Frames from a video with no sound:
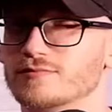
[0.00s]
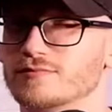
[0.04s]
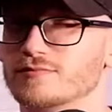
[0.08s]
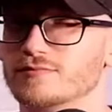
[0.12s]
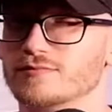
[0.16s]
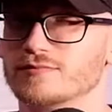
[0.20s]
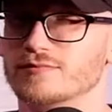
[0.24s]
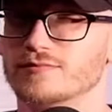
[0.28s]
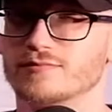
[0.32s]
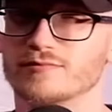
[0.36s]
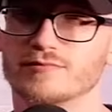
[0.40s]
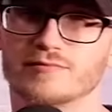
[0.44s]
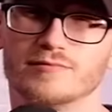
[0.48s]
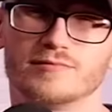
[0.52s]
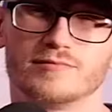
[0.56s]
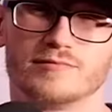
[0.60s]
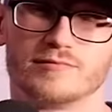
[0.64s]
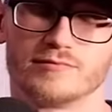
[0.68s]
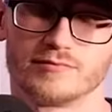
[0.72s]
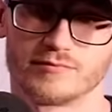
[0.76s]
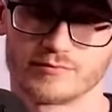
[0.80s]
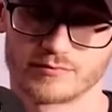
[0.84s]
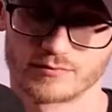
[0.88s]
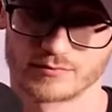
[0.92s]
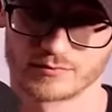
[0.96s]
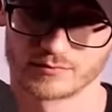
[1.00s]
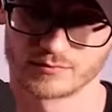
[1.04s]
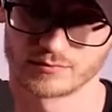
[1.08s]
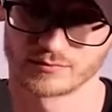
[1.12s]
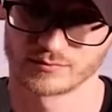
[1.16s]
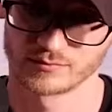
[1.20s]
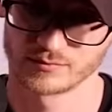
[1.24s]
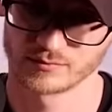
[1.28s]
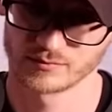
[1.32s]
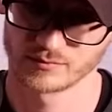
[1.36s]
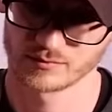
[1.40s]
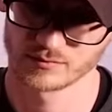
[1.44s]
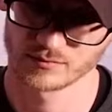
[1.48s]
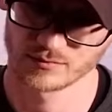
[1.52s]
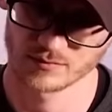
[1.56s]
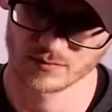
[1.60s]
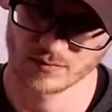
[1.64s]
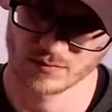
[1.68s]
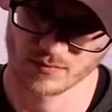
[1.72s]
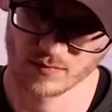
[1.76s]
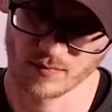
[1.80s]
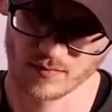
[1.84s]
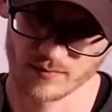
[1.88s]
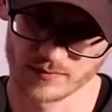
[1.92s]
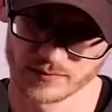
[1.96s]

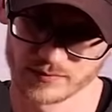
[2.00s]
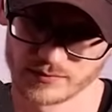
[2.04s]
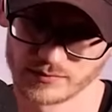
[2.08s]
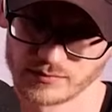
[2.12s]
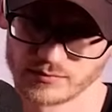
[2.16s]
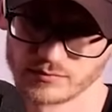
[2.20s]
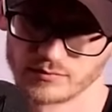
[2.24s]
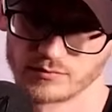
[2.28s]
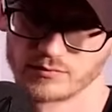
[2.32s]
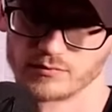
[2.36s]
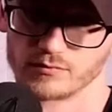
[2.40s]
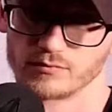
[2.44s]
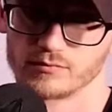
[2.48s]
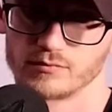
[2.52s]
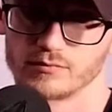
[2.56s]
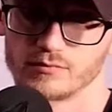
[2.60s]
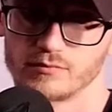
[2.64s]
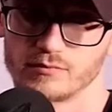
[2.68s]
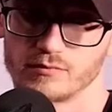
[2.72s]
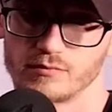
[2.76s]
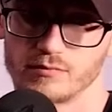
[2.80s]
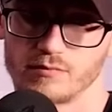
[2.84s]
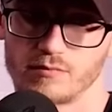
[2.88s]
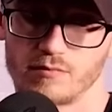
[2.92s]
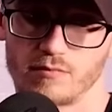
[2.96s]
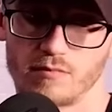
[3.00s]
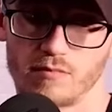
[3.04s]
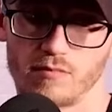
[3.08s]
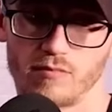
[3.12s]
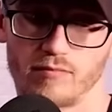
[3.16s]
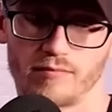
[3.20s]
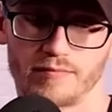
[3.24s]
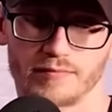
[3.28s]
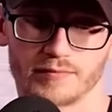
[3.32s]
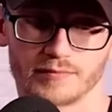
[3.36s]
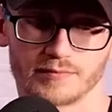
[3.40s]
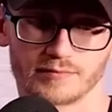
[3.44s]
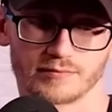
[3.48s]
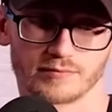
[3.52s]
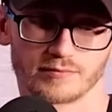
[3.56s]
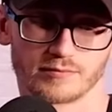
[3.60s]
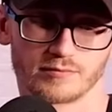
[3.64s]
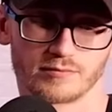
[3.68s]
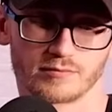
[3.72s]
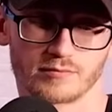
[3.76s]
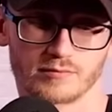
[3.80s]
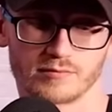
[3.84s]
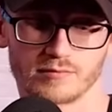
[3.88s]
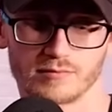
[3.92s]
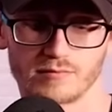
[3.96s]

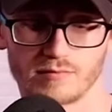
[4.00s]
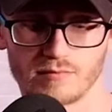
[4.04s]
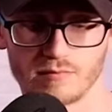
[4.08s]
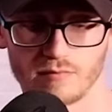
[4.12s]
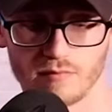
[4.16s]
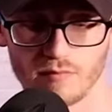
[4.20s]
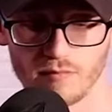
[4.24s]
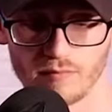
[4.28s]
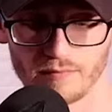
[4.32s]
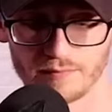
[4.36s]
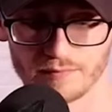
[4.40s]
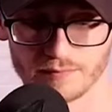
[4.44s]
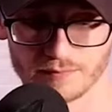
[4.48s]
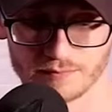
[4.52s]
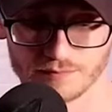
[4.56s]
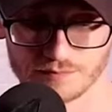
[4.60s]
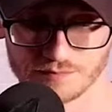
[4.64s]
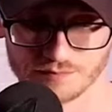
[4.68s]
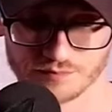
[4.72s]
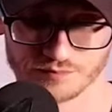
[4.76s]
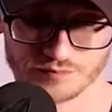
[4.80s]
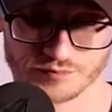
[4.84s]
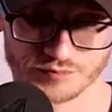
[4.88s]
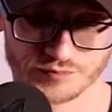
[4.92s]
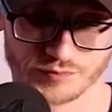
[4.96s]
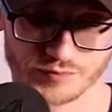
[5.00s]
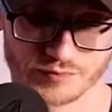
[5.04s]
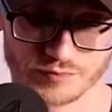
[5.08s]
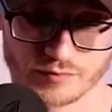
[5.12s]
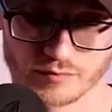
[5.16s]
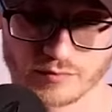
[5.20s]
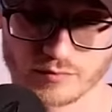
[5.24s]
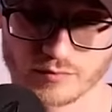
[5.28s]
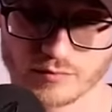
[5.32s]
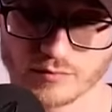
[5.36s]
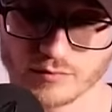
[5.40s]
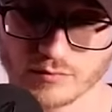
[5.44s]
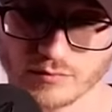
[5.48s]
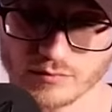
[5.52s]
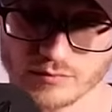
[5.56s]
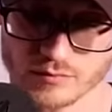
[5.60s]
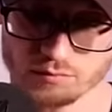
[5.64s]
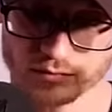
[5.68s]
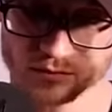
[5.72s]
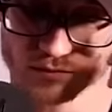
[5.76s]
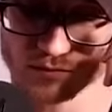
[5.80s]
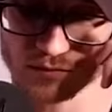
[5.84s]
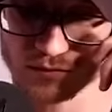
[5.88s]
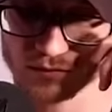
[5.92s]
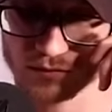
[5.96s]

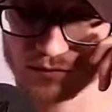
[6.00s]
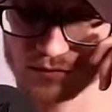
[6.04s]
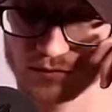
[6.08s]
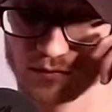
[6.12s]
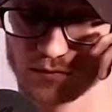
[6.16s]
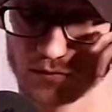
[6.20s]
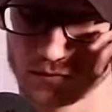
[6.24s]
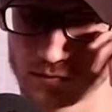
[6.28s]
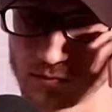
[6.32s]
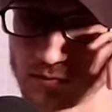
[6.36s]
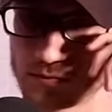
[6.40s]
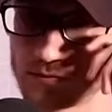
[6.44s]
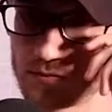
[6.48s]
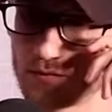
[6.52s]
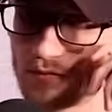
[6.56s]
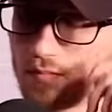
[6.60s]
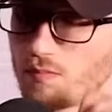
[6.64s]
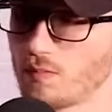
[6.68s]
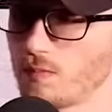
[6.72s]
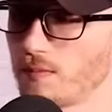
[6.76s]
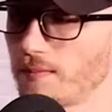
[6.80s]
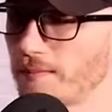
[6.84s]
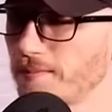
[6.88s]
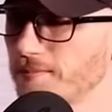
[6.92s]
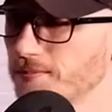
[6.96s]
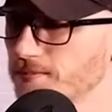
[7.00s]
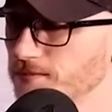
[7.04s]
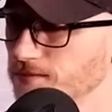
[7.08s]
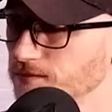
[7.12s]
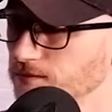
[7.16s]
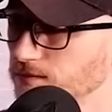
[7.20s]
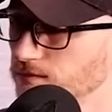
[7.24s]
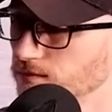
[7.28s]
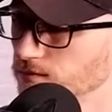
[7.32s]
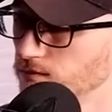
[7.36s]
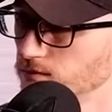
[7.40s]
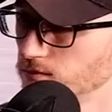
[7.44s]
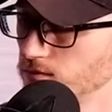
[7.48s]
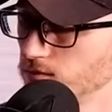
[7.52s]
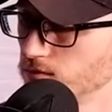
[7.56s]
No words are spoken by the person on screen.